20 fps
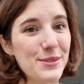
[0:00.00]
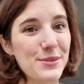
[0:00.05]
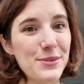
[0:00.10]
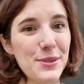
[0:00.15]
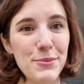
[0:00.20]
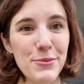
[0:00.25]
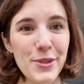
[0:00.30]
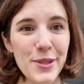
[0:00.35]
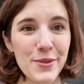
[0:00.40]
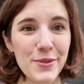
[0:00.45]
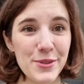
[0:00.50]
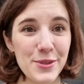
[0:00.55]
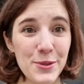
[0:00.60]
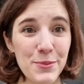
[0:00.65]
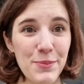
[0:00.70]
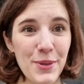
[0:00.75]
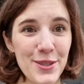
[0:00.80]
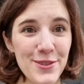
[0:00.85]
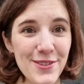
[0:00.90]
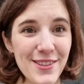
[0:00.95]
from one of the
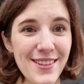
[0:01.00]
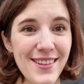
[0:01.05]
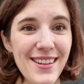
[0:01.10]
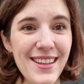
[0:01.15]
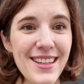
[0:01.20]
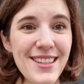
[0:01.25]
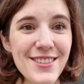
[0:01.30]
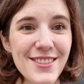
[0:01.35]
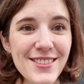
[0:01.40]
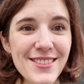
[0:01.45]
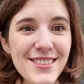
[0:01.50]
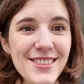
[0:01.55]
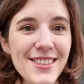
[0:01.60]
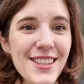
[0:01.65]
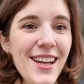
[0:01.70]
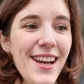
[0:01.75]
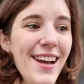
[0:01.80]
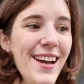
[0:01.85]
special collections,